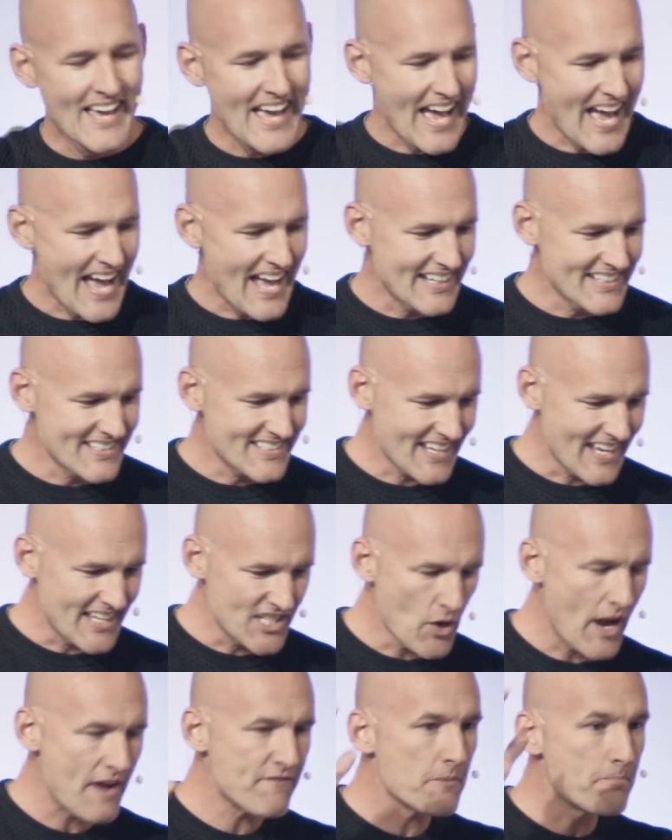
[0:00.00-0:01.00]
And
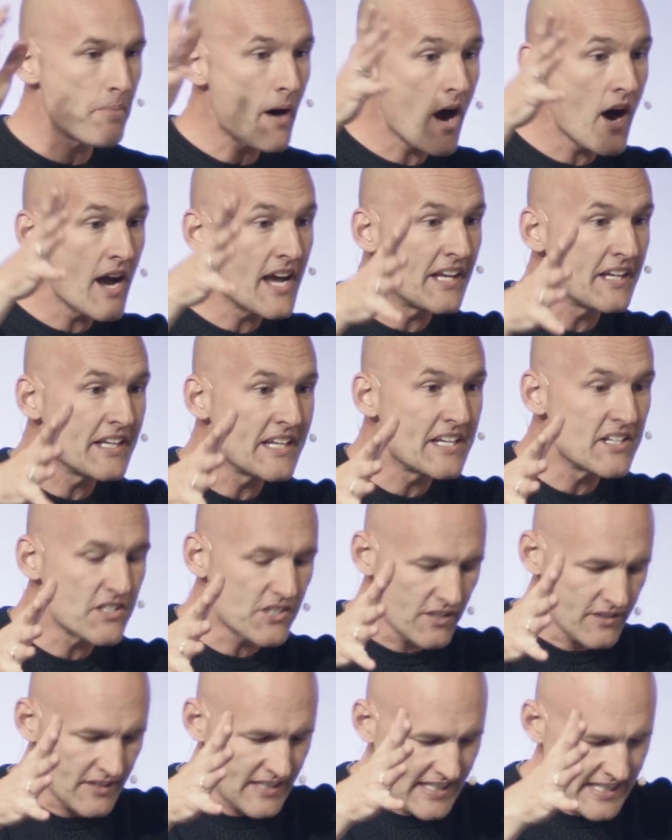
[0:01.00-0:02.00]
you have the
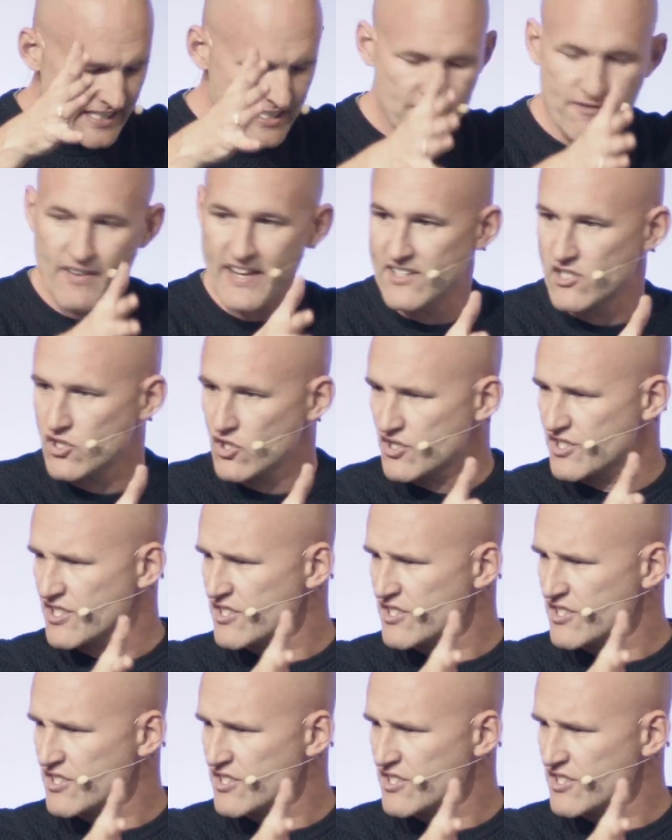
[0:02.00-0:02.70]
pioneers and the innovators.